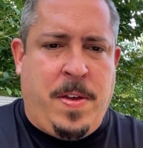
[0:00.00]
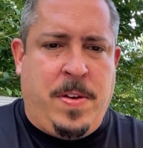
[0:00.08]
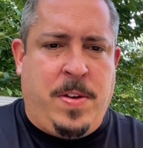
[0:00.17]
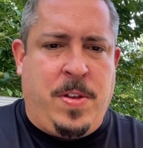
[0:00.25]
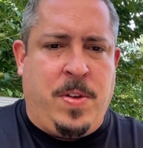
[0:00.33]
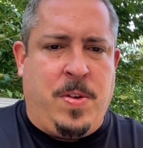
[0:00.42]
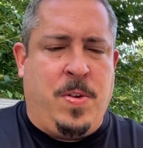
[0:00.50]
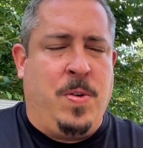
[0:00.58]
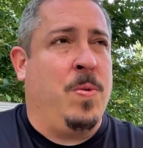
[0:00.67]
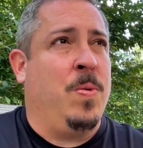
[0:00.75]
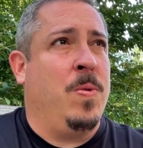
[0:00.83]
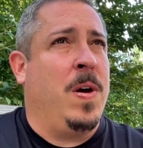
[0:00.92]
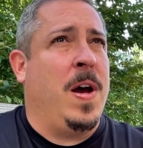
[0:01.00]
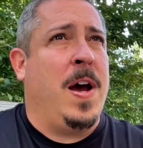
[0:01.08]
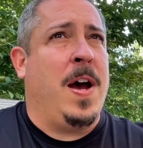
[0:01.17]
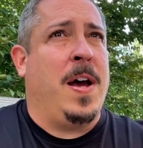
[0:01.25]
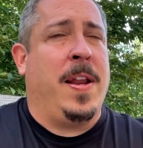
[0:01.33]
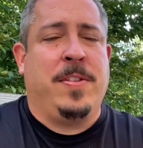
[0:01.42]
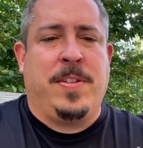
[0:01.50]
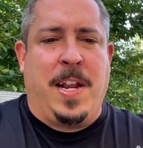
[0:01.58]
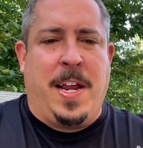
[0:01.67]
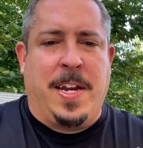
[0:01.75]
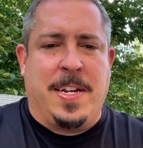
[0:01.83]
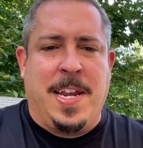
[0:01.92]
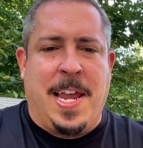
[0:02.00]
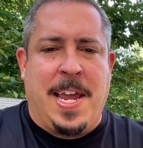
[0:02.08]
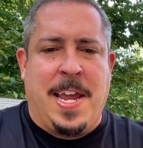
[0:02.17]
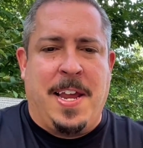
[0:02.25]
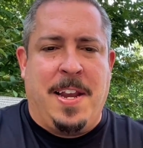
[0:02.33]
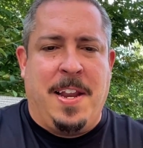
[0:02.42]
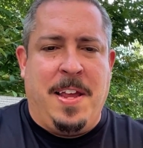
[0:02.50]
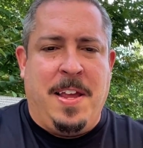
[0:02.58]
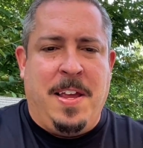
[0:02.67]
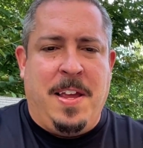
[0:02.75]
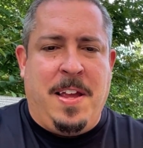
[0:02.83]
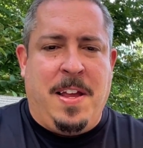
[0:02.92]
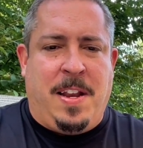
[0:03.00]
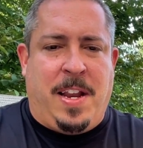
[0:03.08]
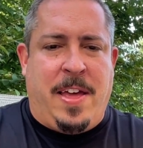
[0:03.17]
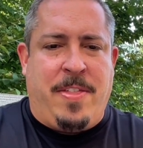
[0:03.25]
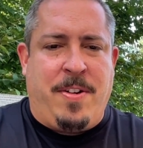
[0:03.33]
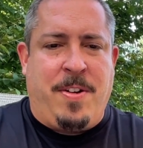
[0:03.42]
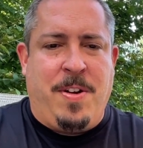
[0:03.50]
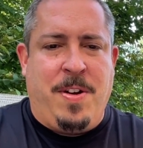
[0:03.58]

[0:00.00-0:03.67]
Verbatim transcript: to uh, let's say like a tan leather.